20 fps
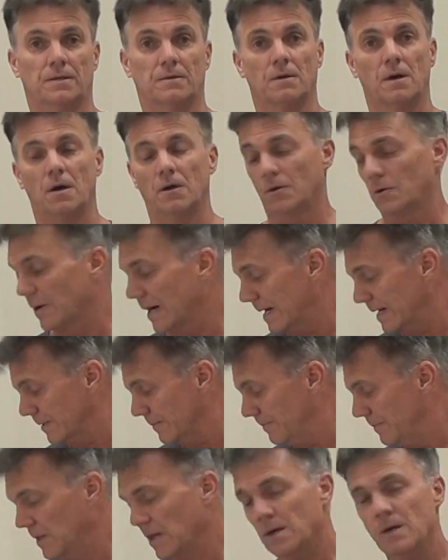They're all great.
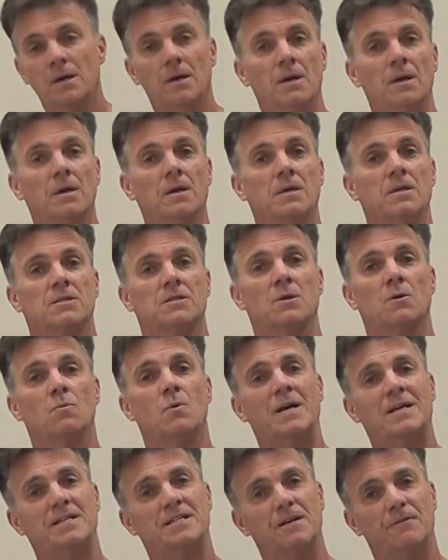So
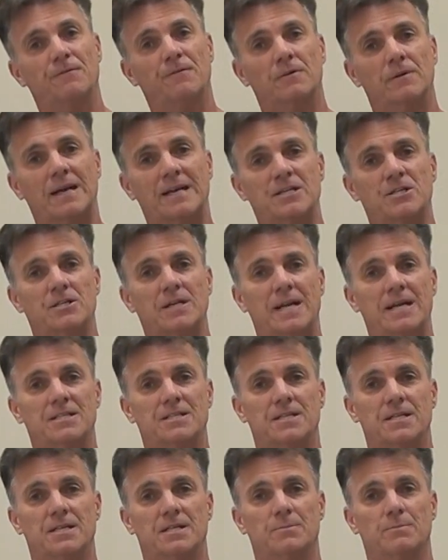what
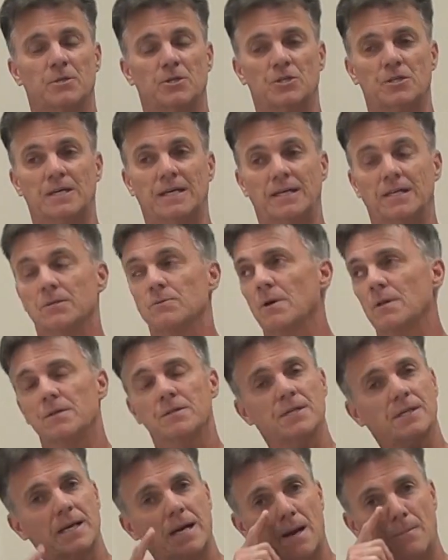differentiates these machines? Well,
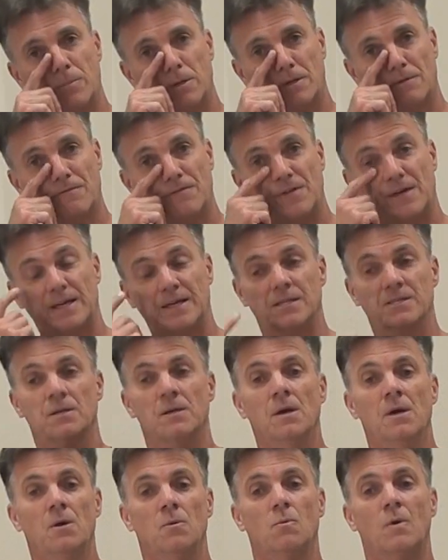there's a couple of
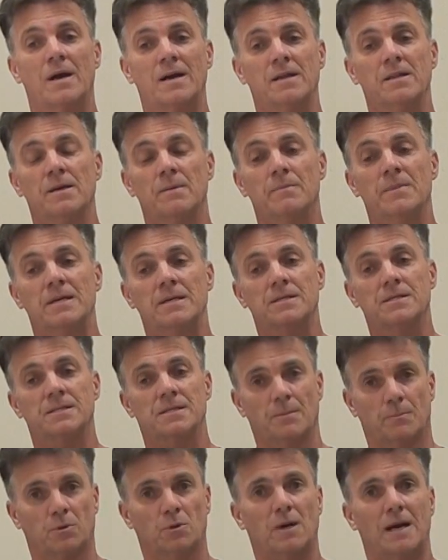things. One of them
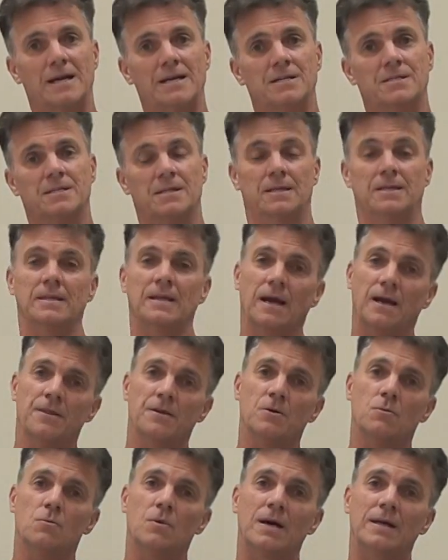is the price, and the
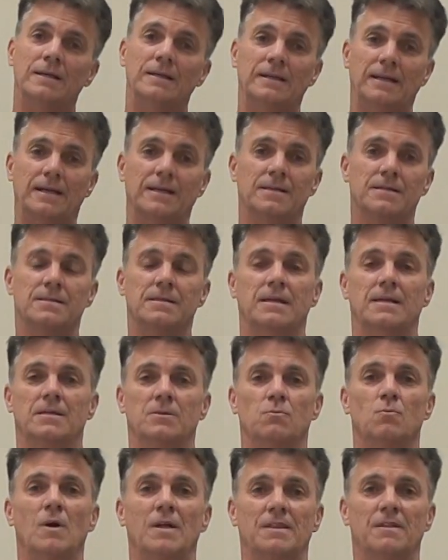other one
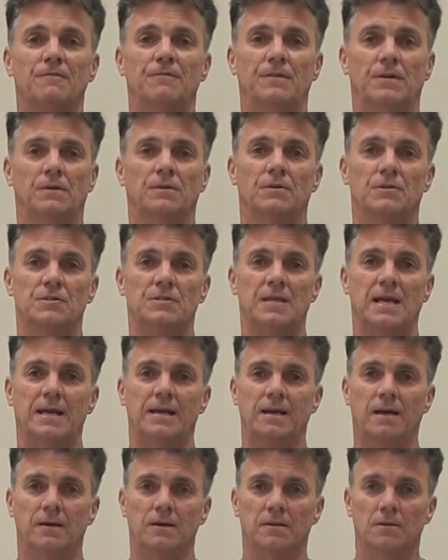is what the filters
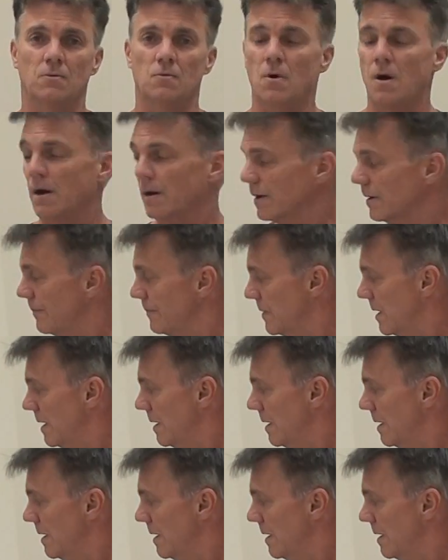take out of the water.